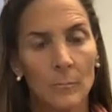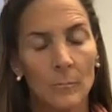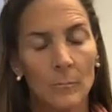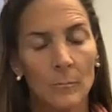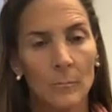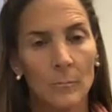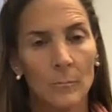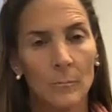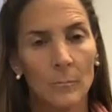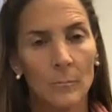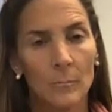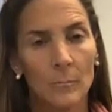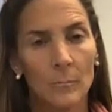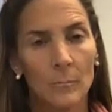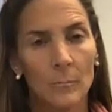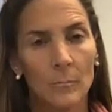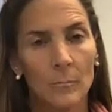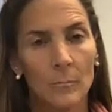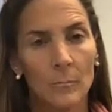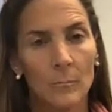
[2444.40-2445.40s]

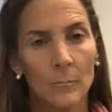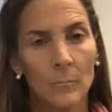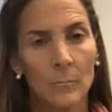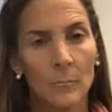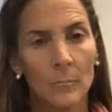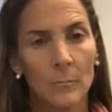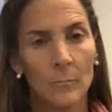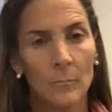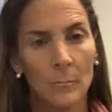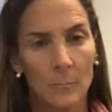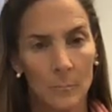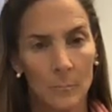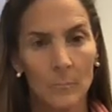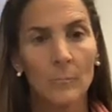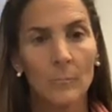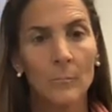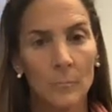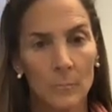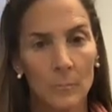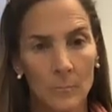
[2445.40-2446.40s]

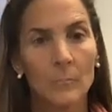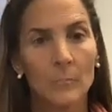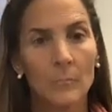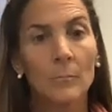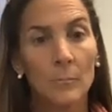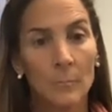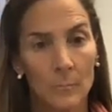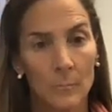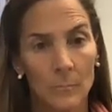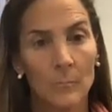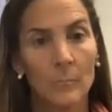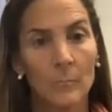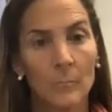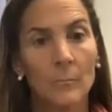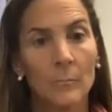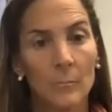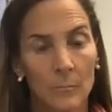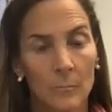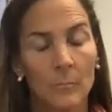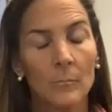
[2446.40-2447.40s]

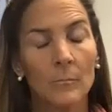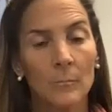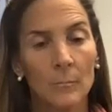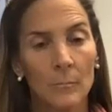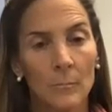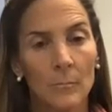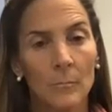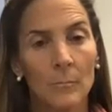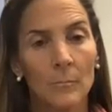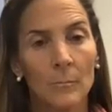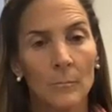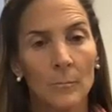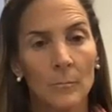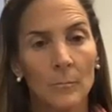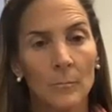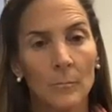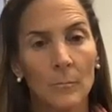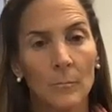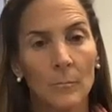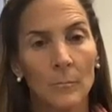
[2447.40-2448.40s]

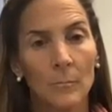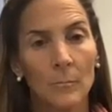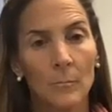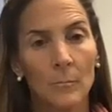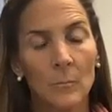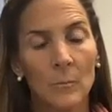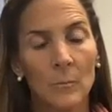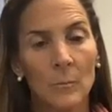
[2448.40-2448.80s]
[no speech]